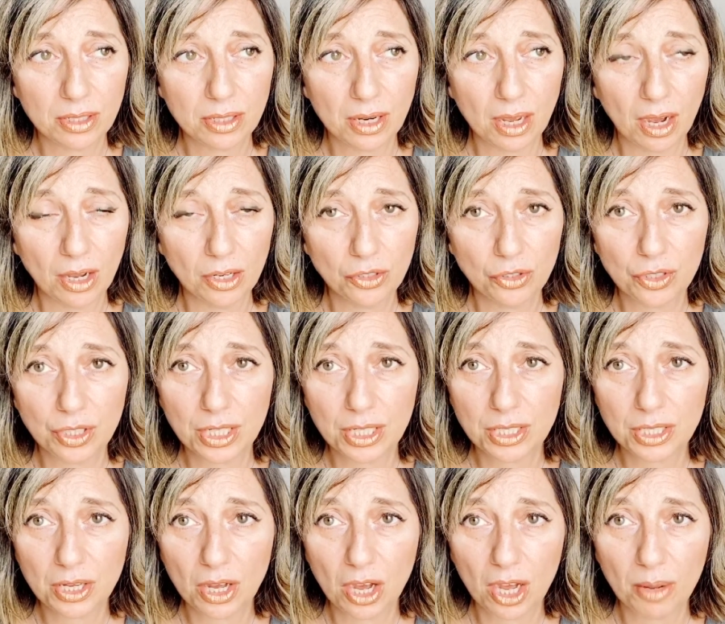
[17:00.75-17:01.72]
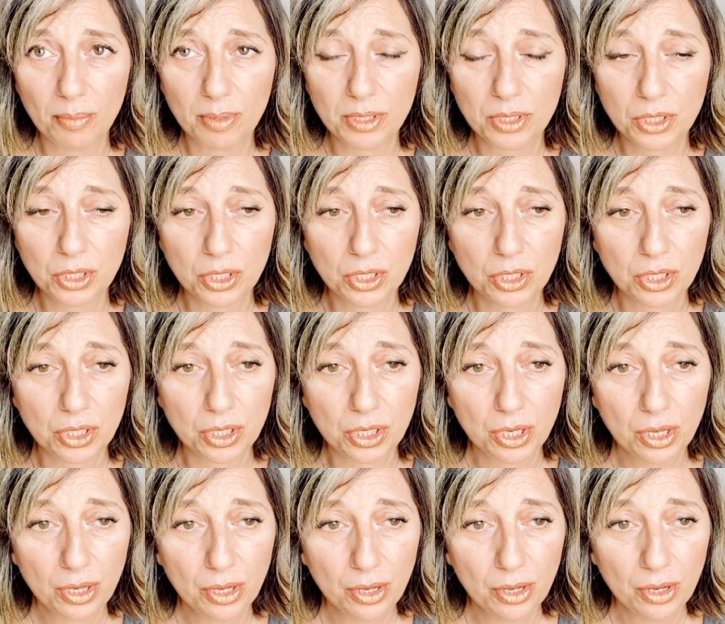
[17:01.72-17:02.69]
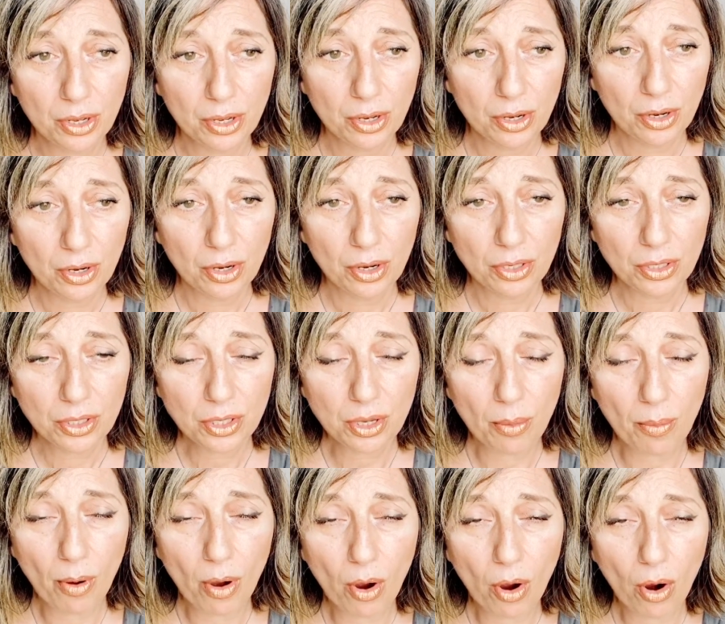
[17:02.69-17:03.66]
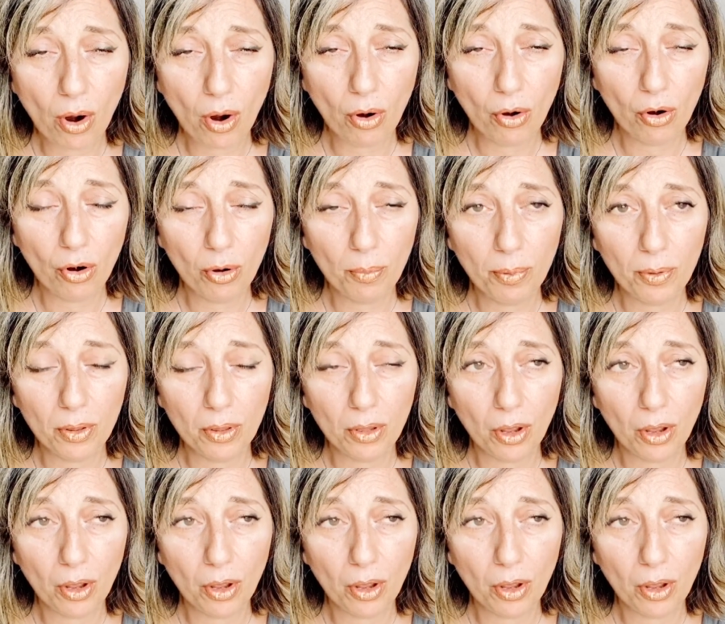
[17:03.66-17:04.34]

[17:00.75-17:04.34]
100 years' time, it's just some horrible,